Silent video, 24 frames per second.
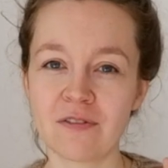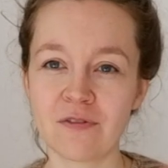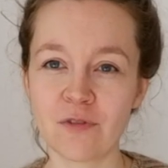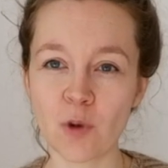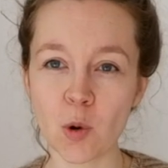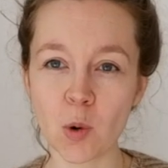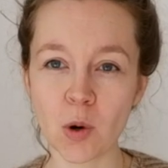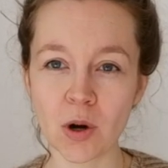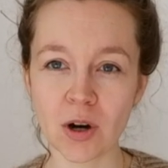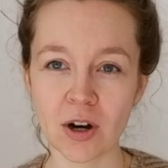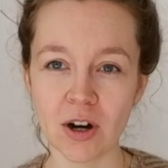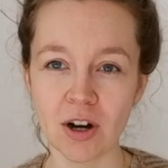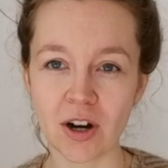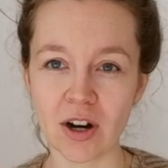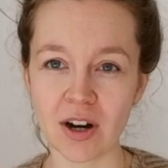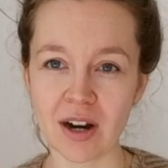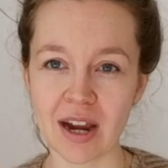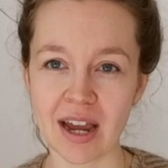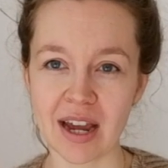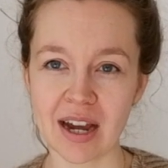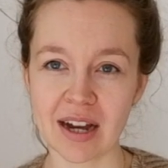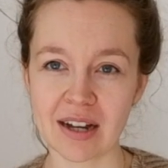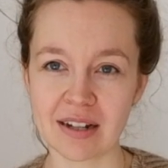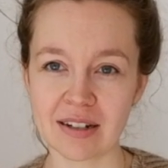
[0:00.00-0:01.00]

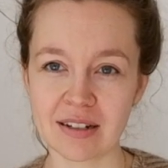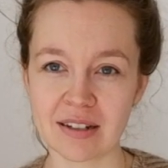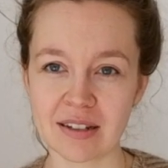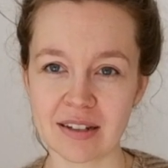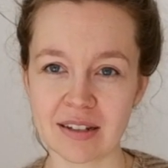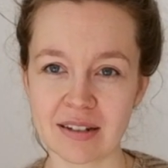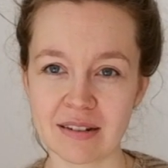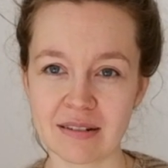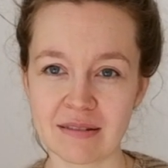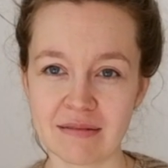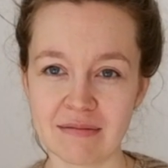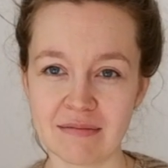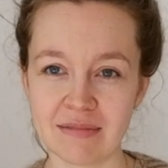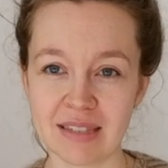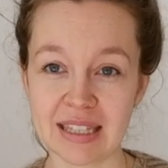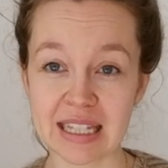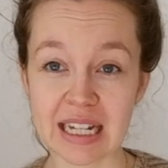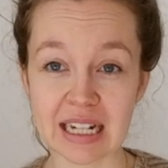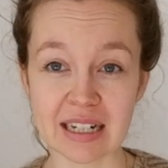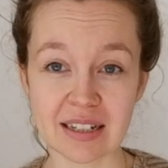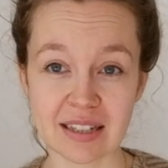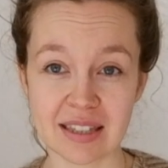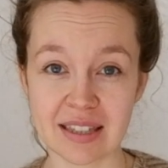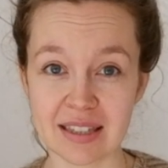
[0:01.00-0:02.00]
4 and
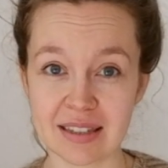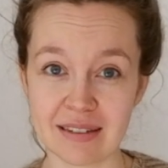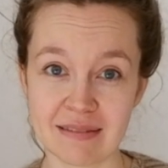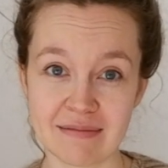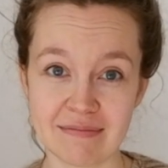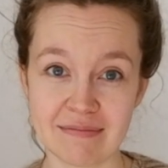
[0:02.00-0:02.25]
6.